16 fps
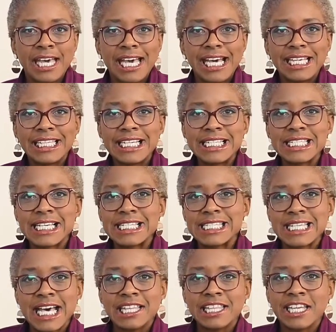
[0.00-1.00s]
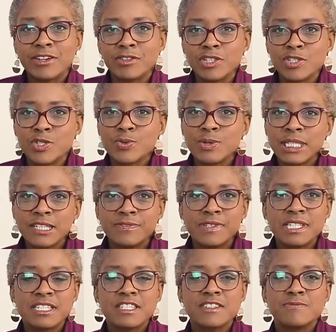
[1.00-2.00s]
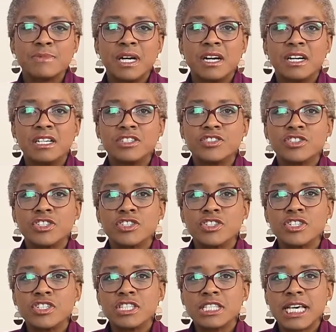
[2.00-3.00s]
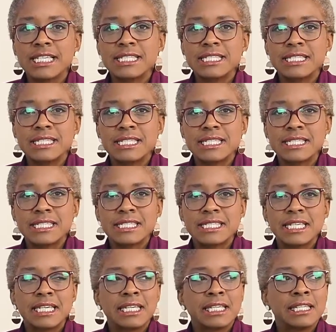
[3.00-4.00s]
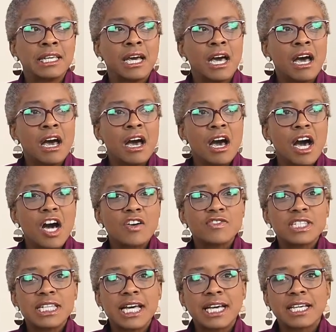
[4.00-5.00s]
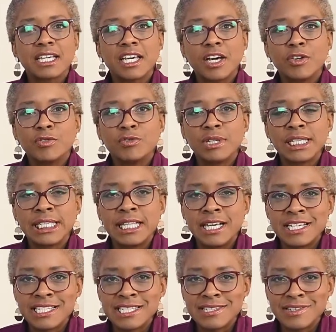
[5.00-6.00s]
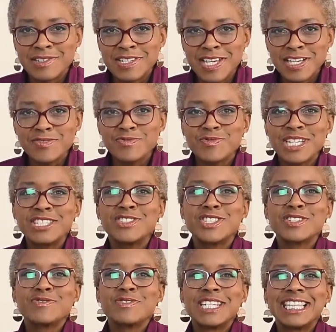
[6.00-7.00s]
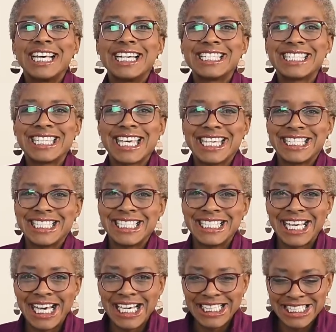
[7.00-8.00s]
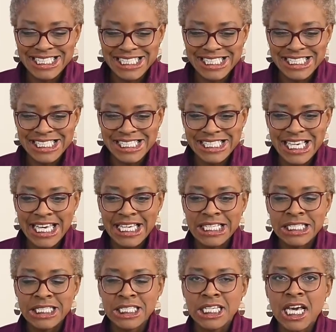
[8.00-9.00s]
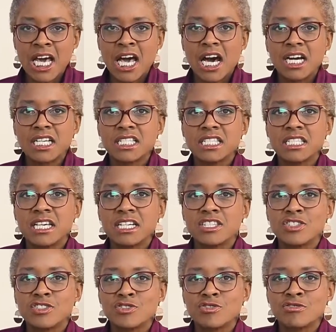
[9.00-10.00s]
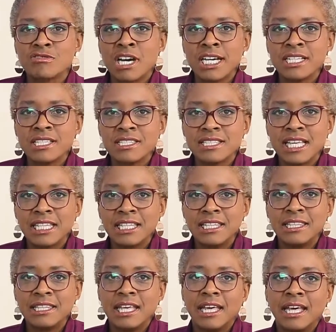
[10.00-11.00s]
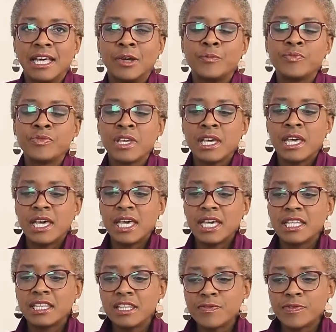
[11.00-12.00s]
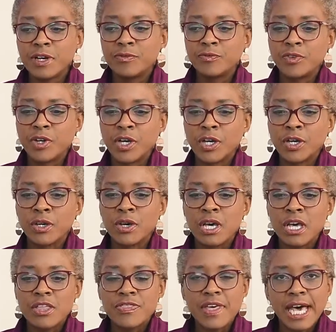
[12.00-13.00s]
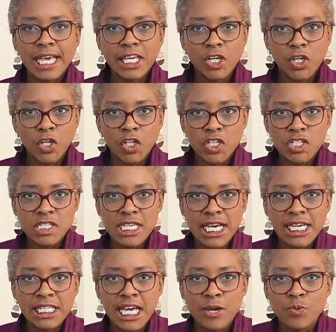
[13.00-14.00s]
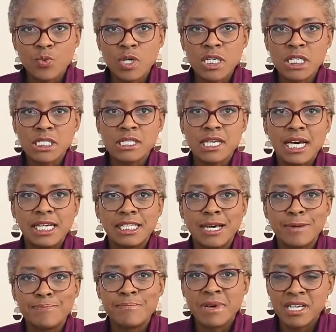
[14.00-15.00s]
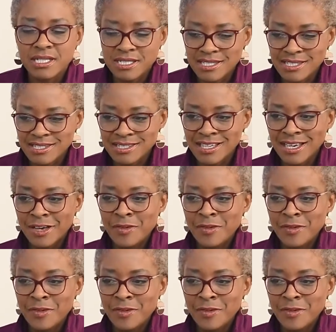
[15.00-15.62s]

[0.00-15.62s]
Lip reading: And as I sat there on the 21st of March in 2016, after that gut-wrenching realization that I needed to change, I decided right then and there, in the front row, that I could and I would and I must.